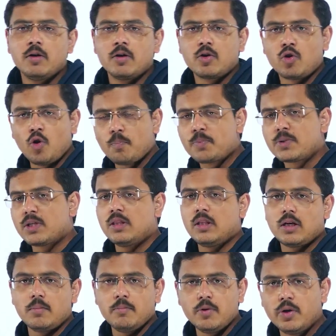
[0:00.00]
groups, in the
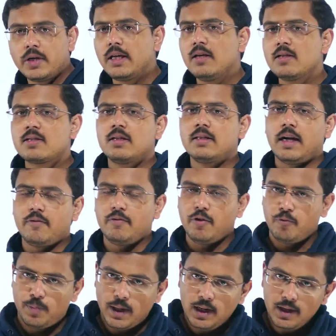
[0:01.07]
communities that we've
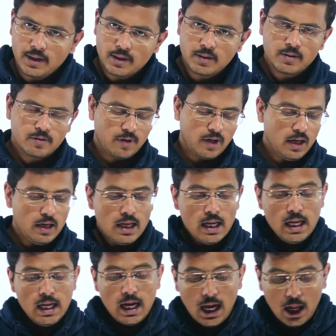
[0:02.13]
built. Fine.
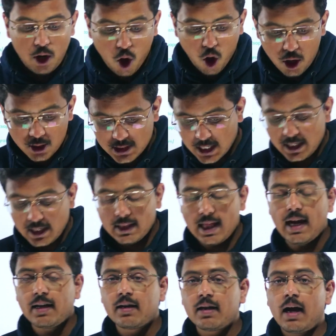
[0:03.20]
Alongside
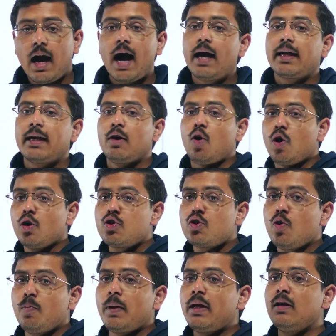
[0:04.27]
that, I can also
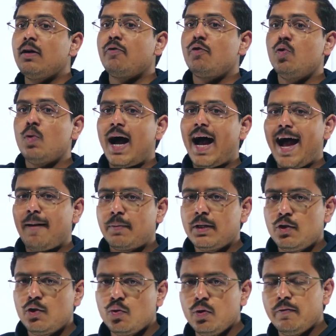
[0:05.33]
bring a few
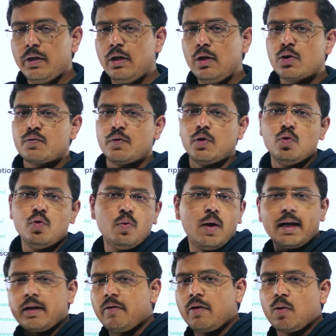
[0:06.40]
aptitude videos for you. I
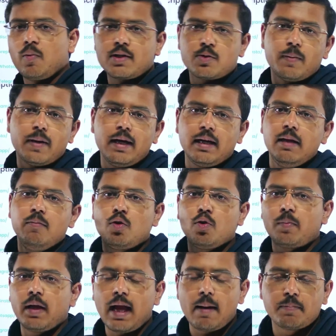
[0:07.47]
can request my team to
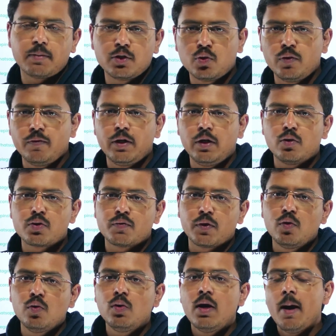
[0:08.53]
bring aptitude videos for
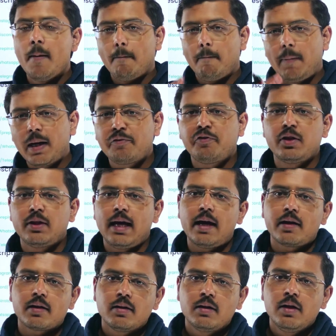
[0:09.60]
you. But for that,
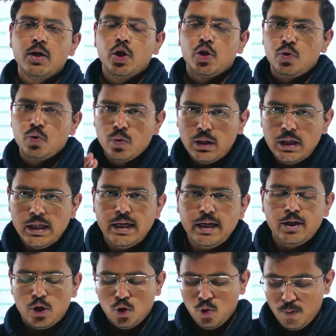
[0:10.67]
you need
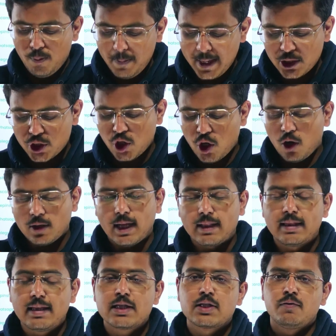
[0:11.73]
to make sure that
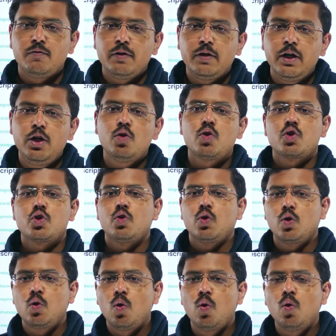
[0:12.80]
this video should
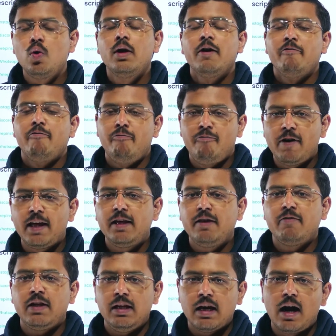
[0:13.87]
go very,
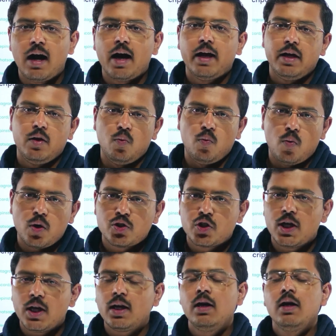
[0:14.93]
very high in
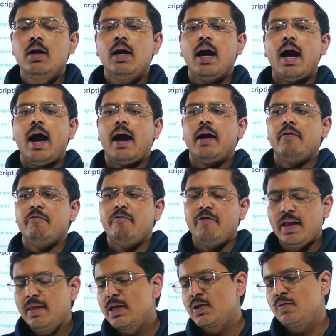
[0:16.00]
watching. And
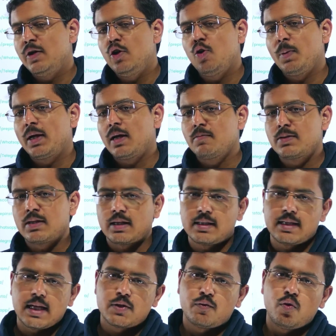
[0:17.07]
when this video becomes
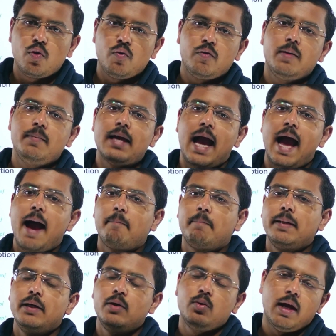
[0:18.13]
successful, we'll be
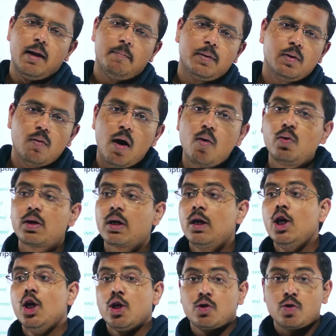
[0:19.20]
happy to help you out.
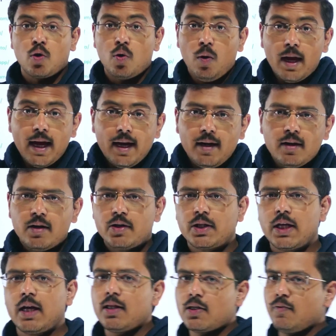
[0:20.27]
So go ahead, share
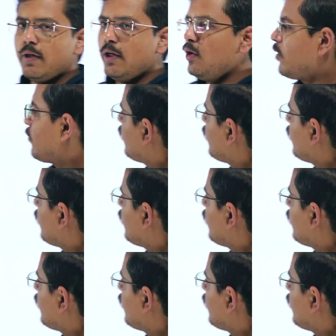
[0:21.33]
this video if